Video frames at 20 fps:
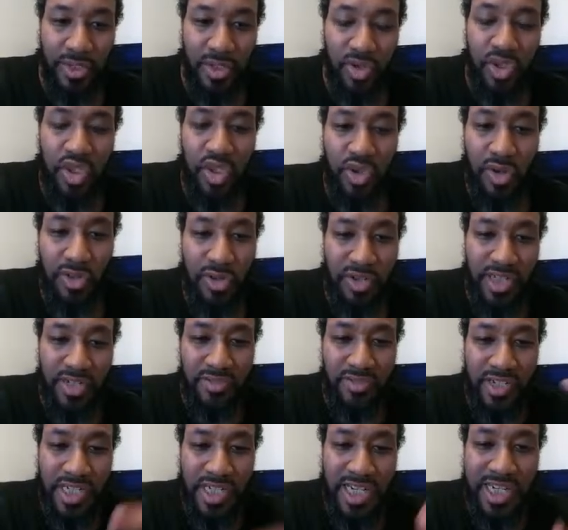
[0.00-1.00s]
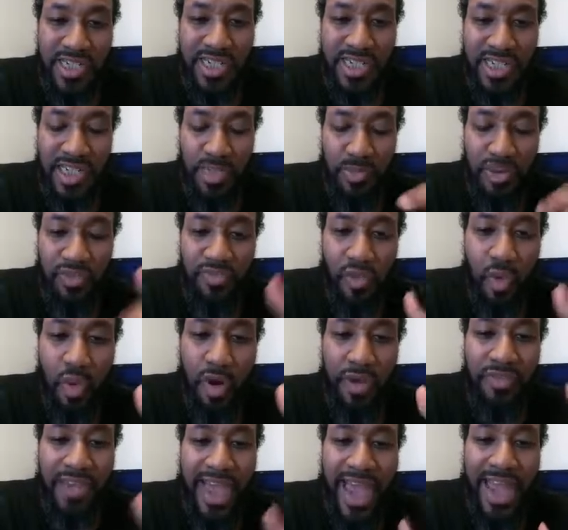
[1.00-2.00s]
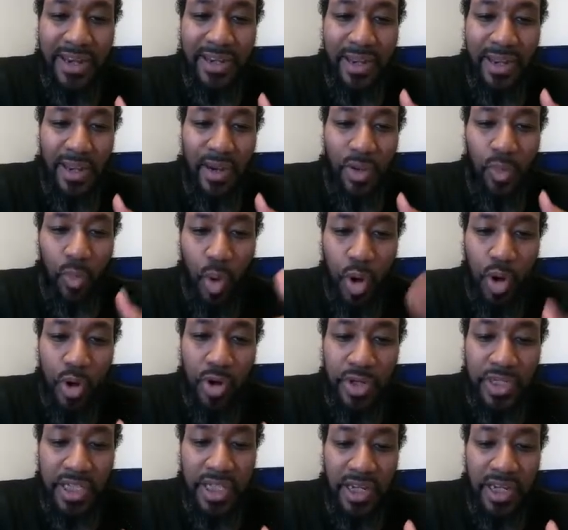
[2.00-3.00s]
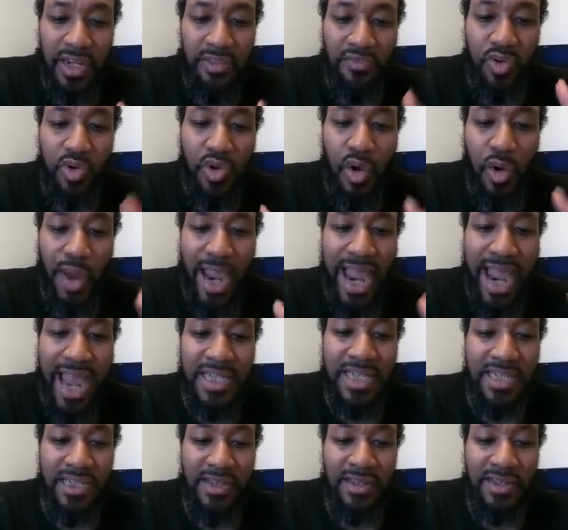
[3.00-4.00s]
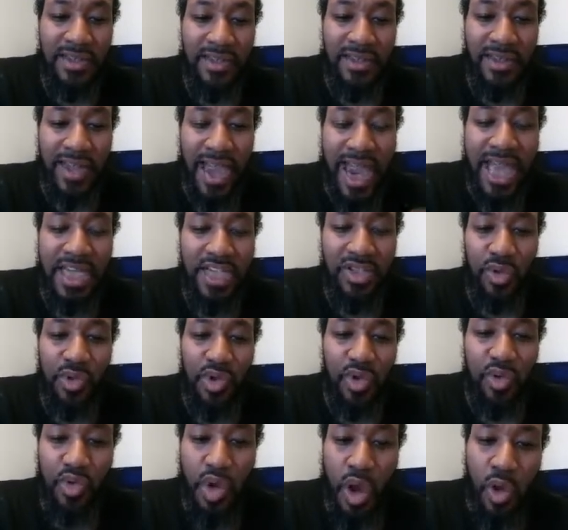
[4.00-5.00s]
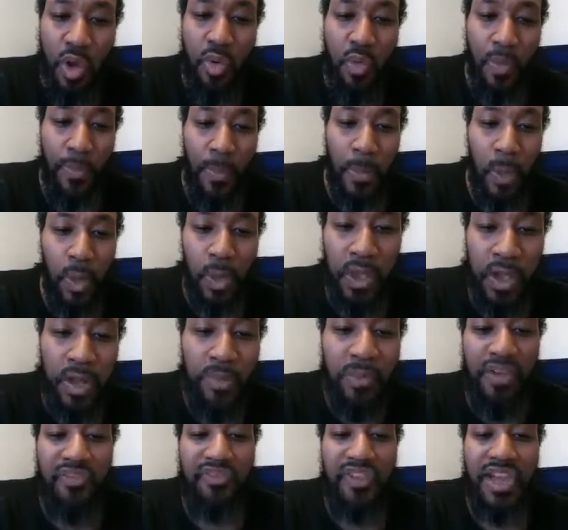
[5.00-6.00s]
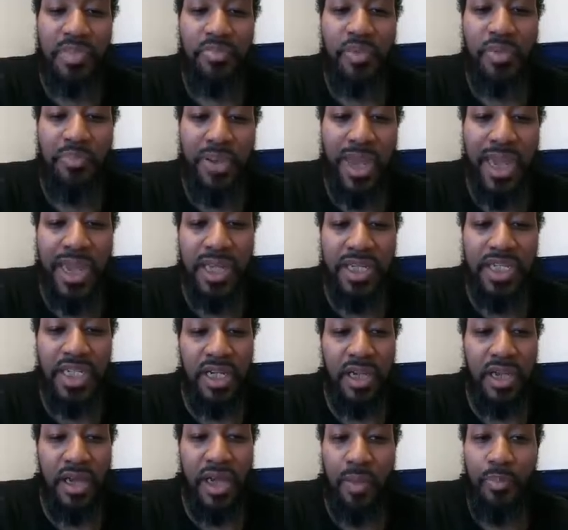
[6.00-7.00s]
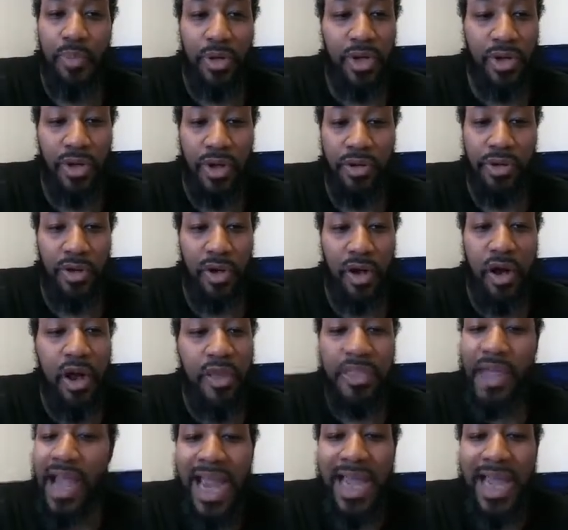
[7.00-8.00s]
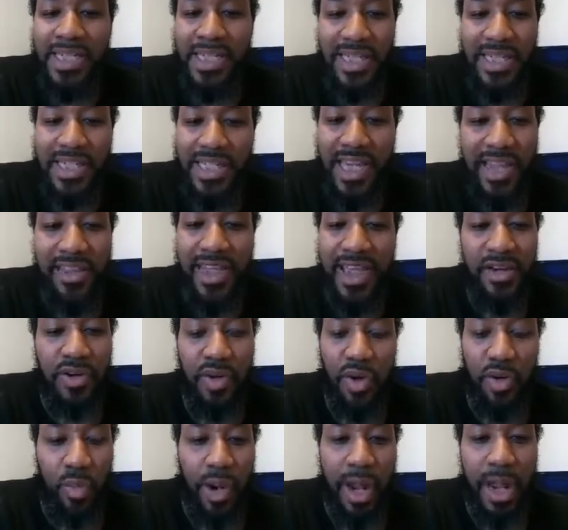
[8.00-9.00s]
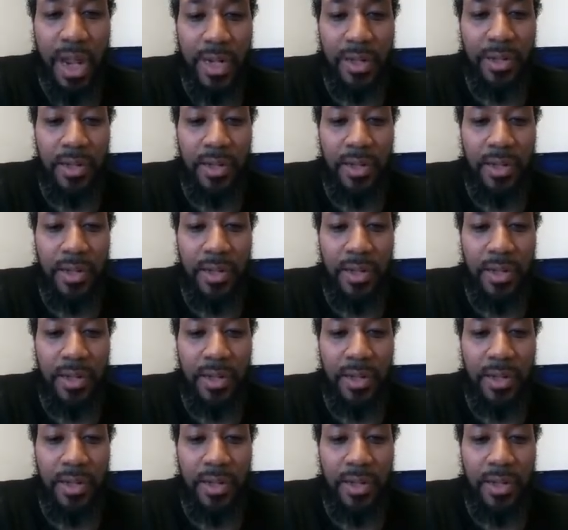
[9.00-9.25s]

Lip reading: Don't you know there's sentences before that, words, if you don't ask those who know? Go look on my Facebook page. I put it on there. All the ayats that say that in the Quran.